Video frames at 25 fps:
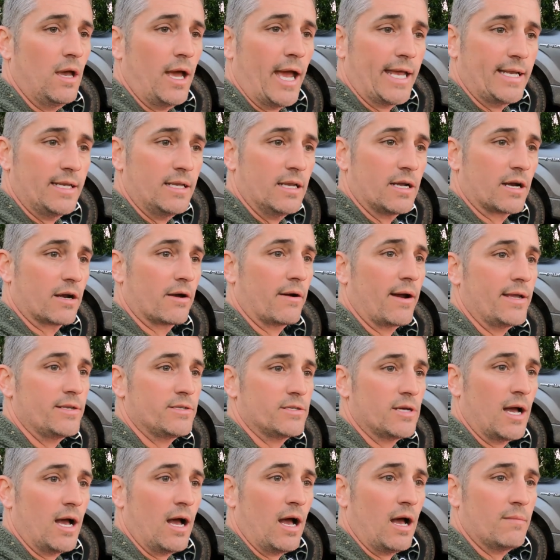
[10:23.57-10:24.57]
He did a great
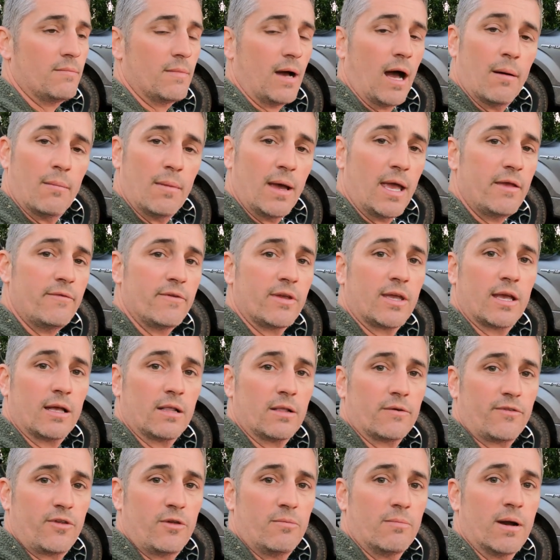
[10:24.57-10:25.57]
job. I may even
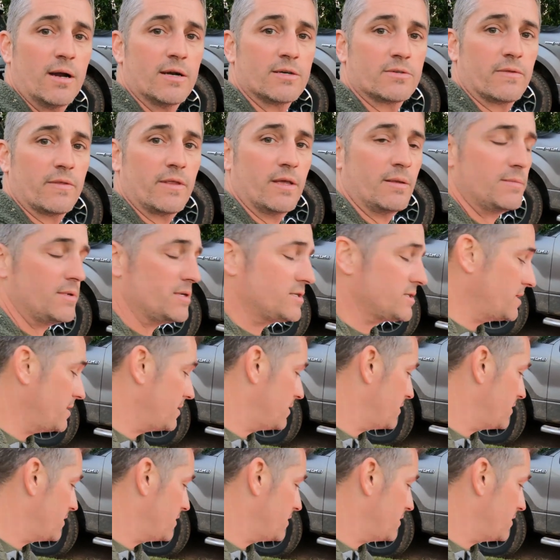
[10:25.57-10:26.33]
kill a few birds with him this